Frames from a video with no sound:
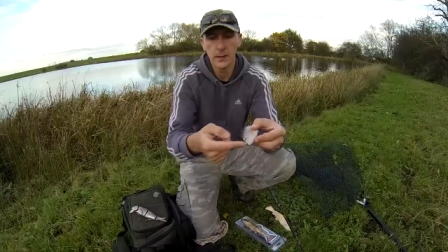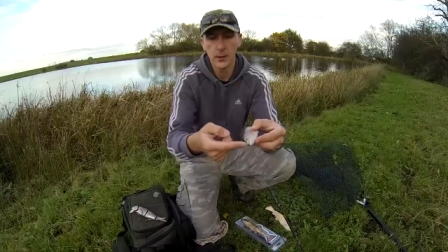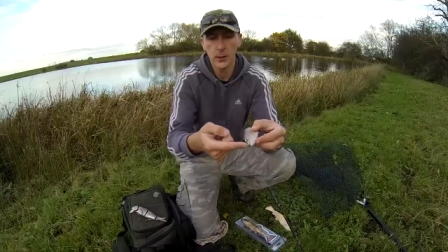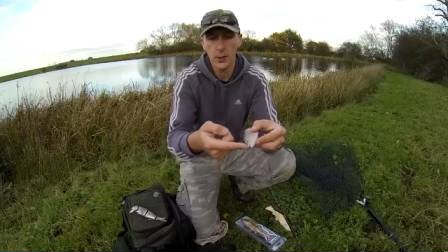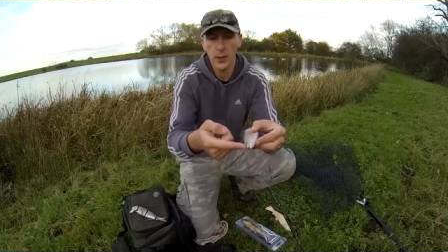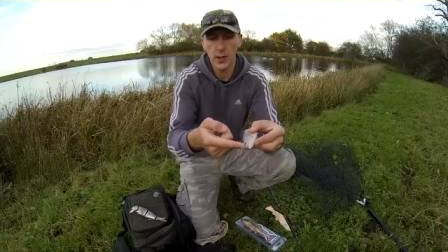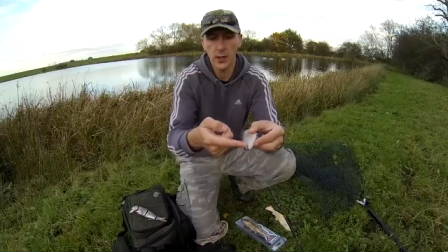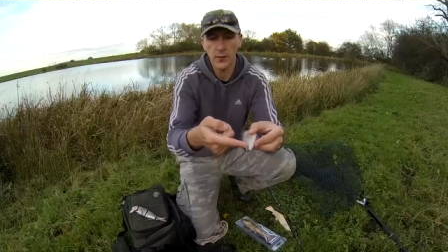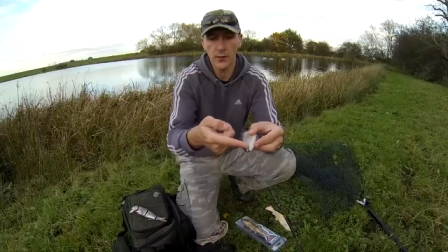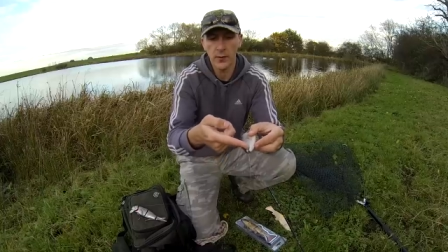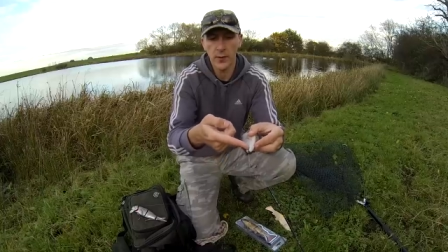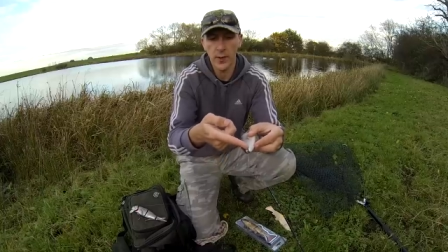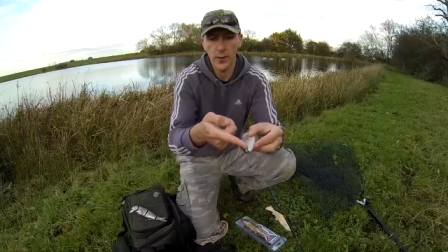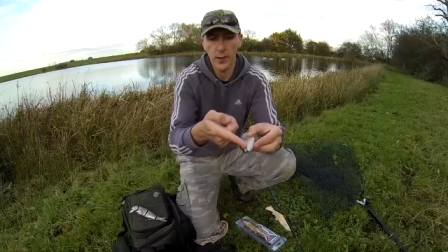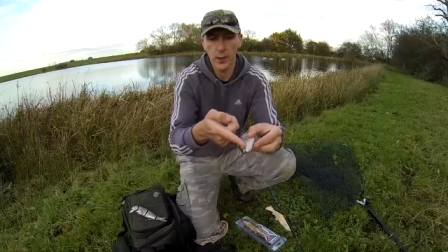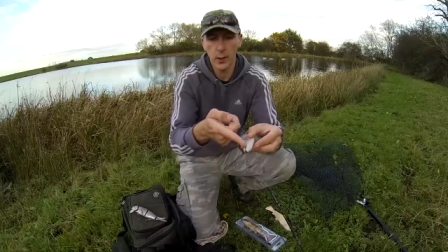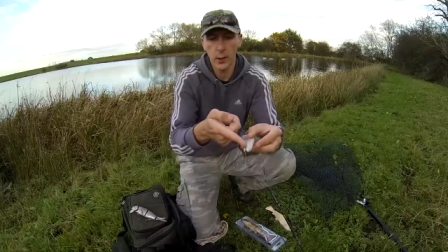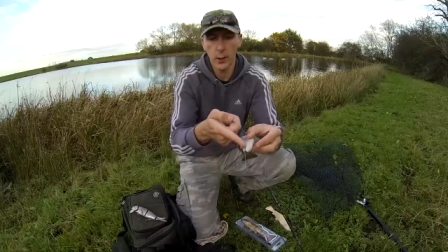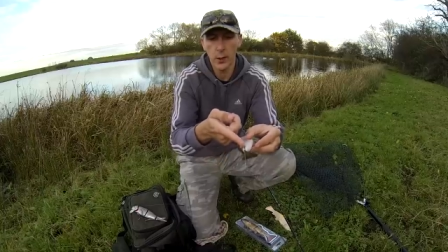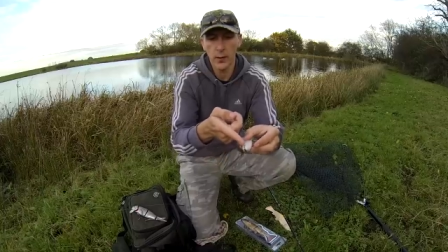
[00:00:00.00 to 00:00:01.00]
so you can thread the
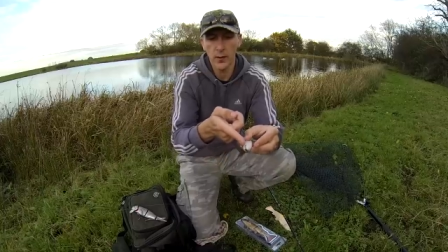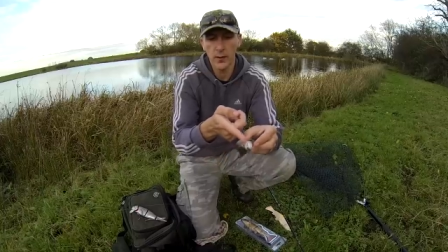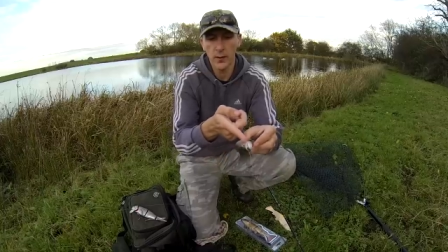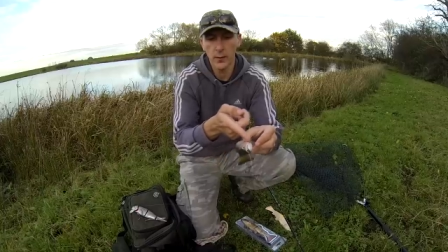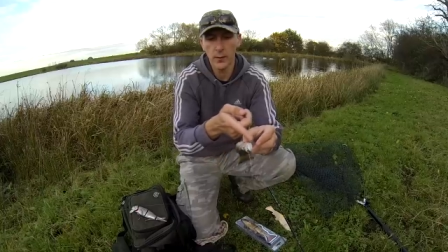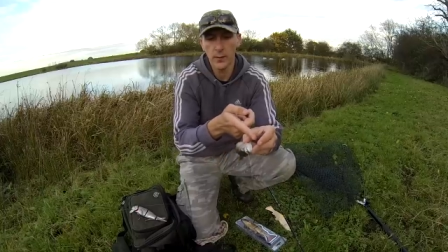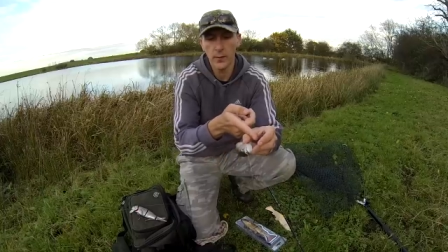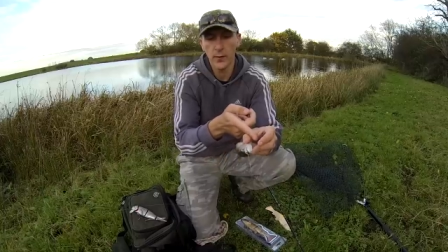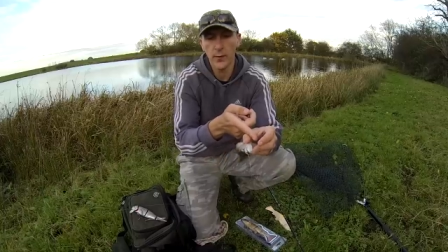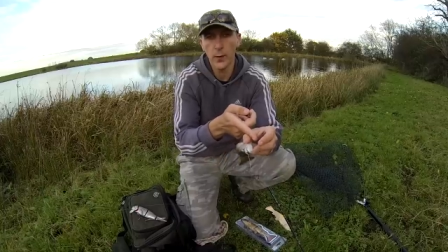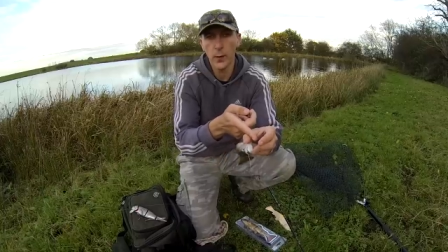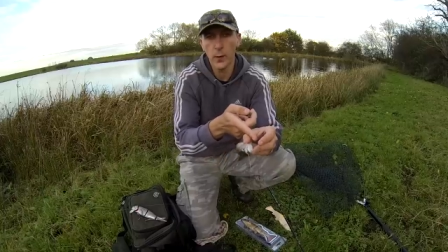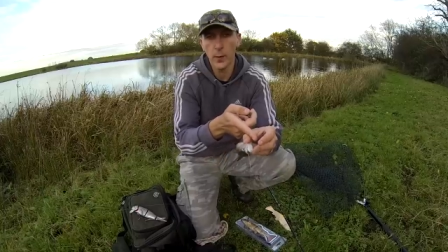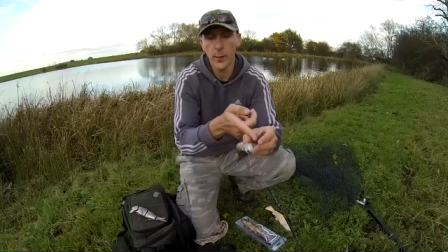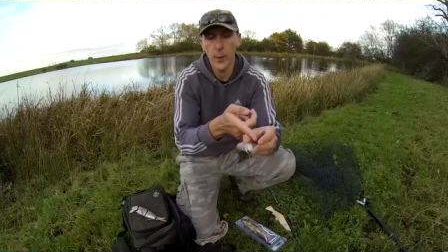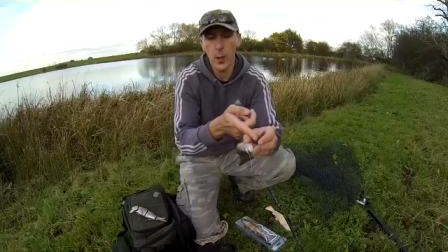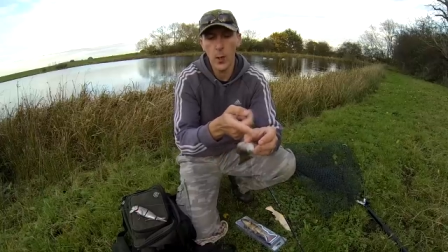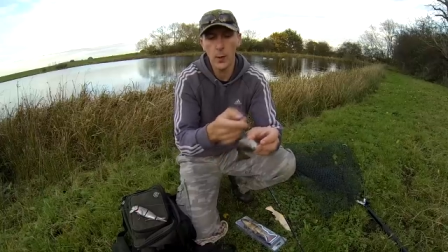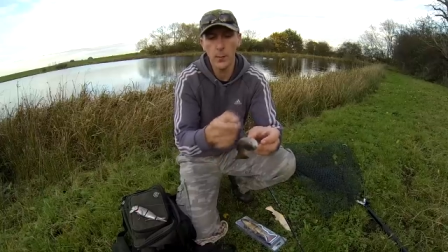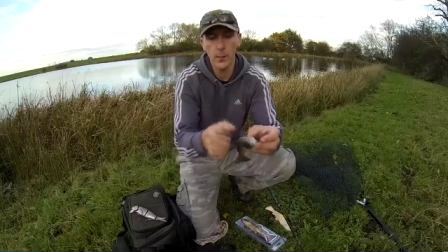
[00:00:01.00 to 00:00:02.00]
low through the
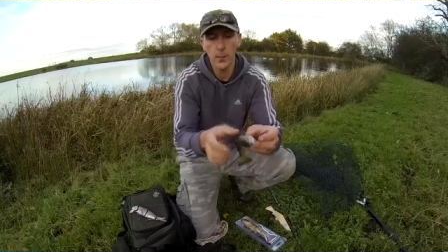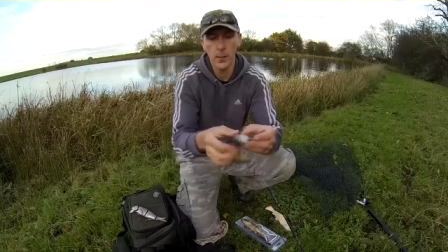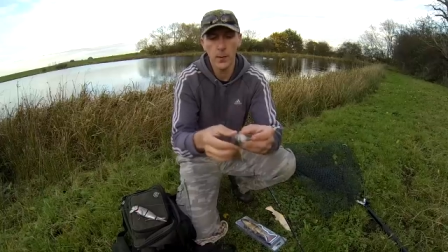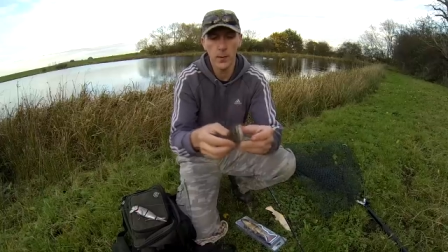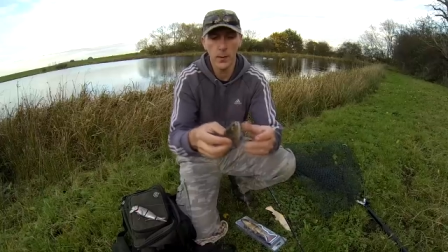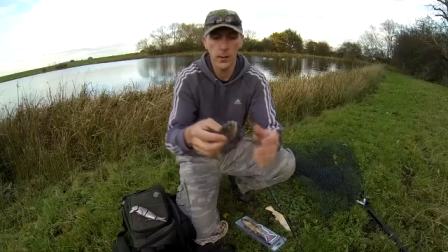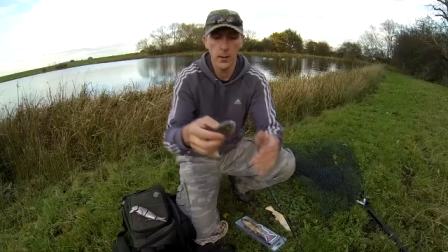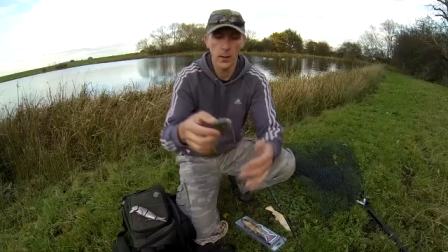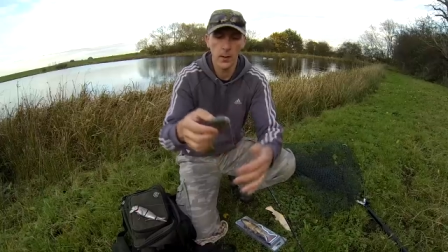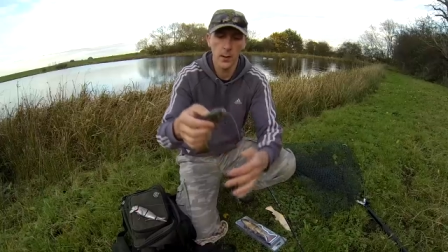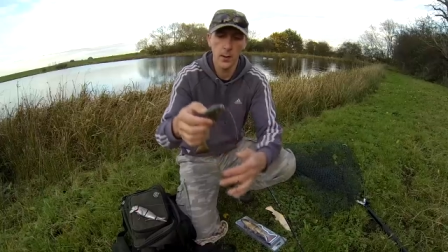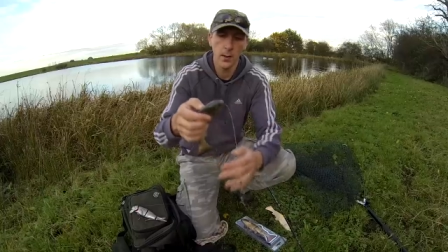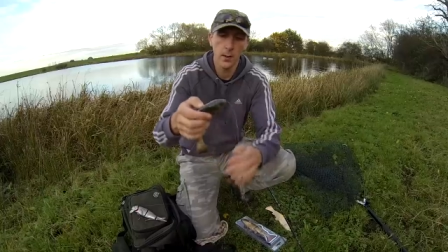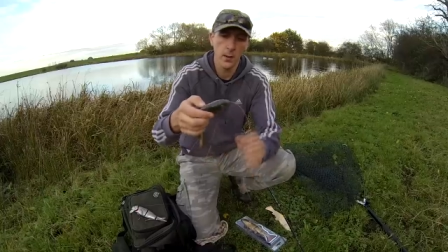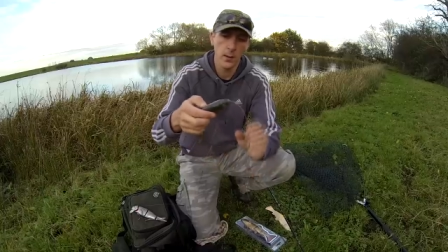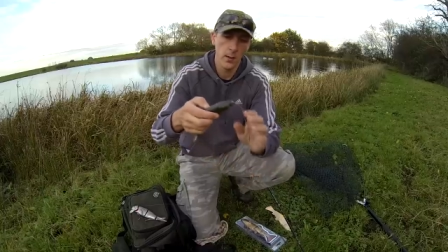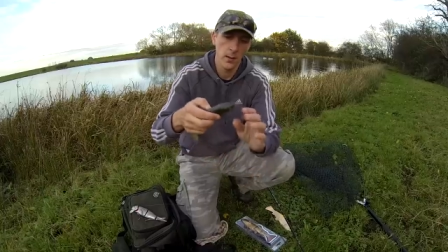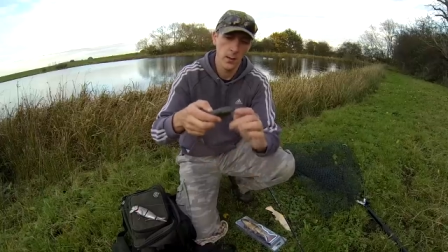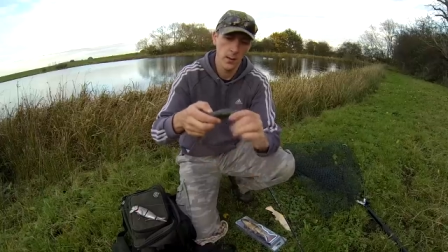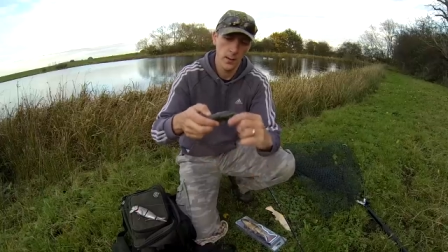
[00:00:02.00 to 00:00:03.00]
bottom
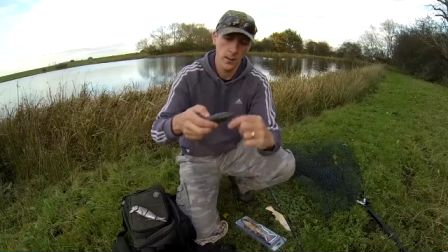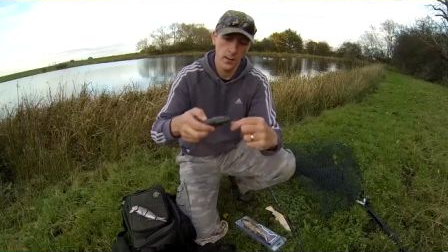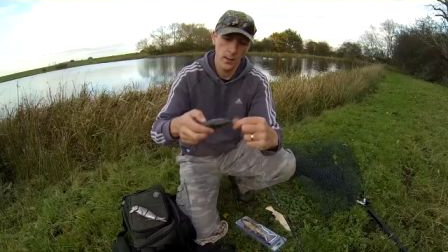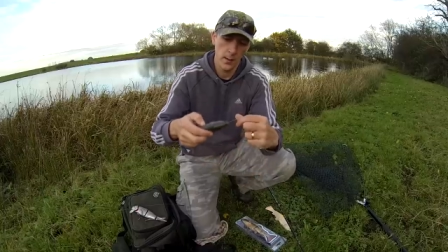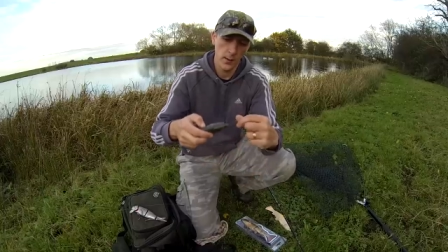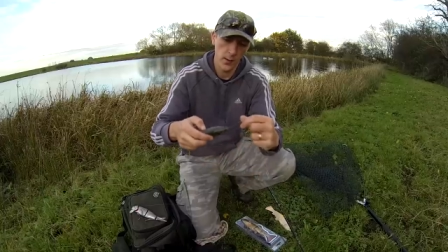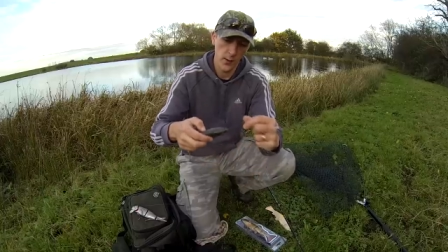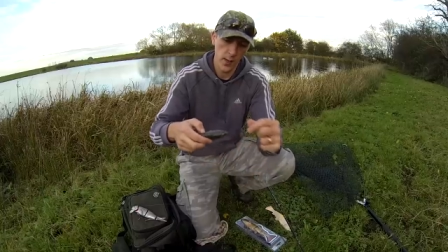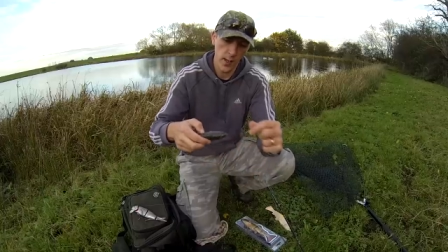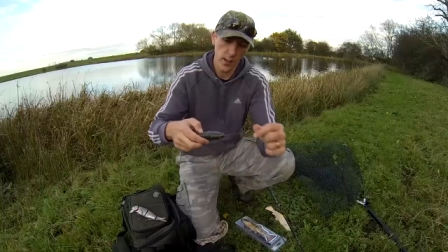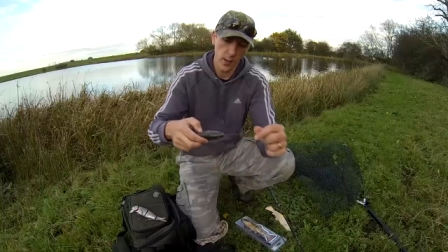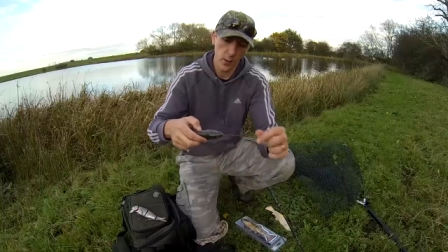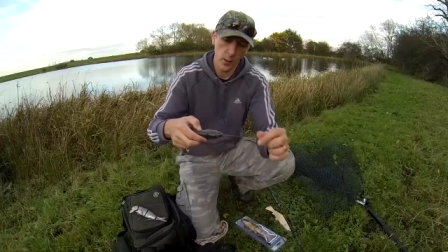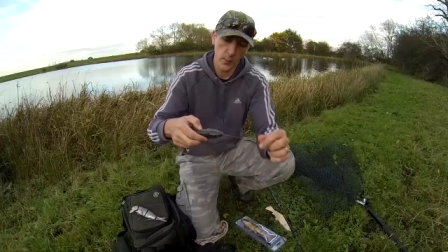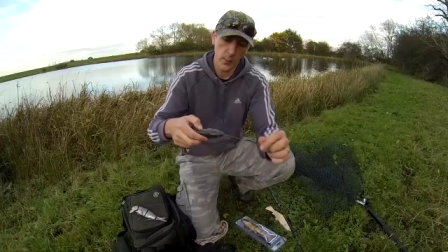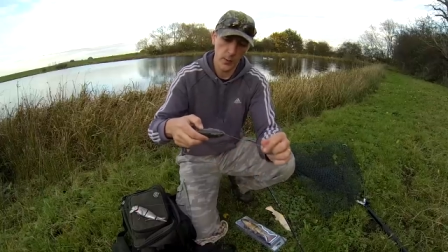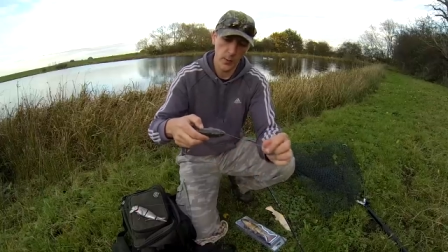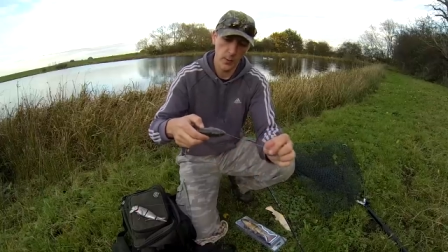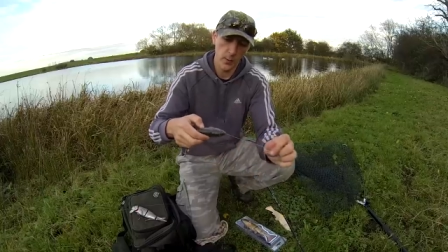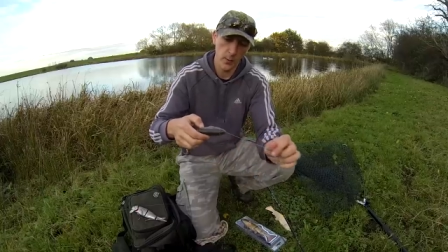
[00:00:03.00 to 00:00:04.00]
and set it
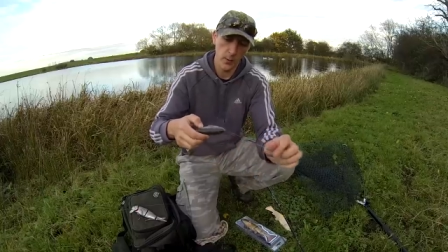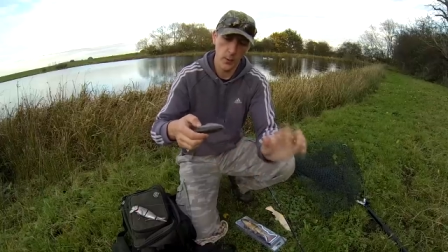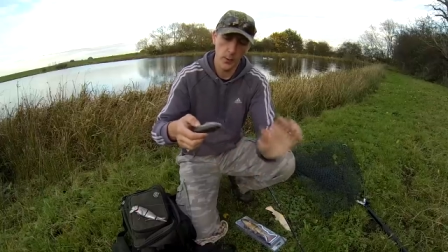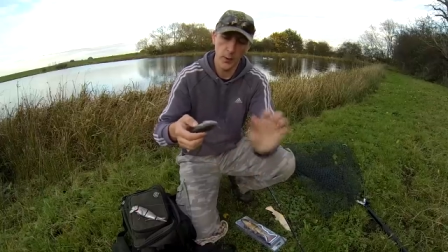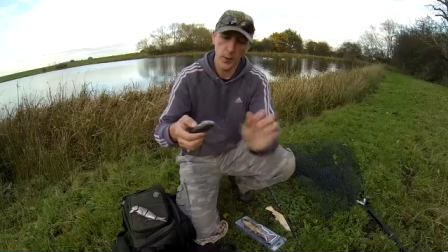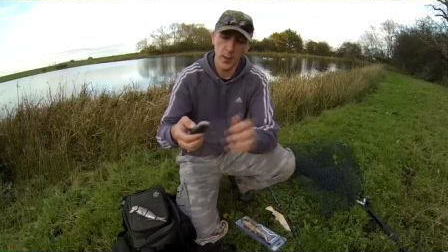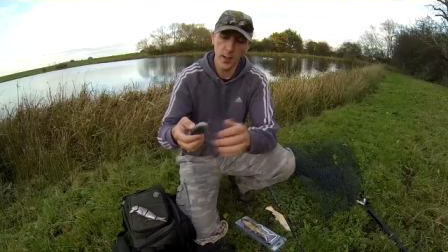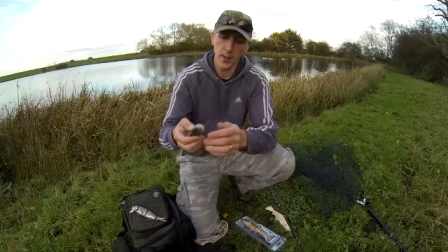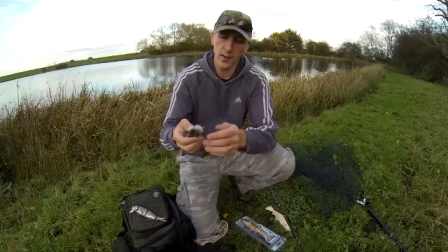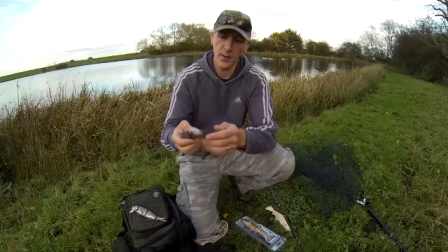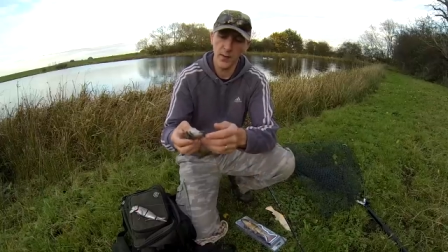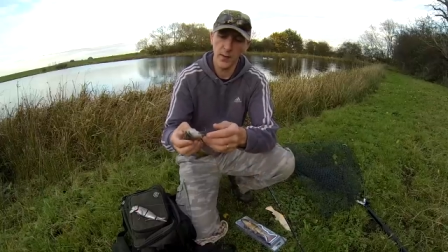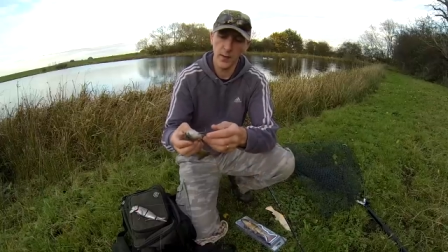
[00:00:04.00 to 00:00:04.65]
up underneath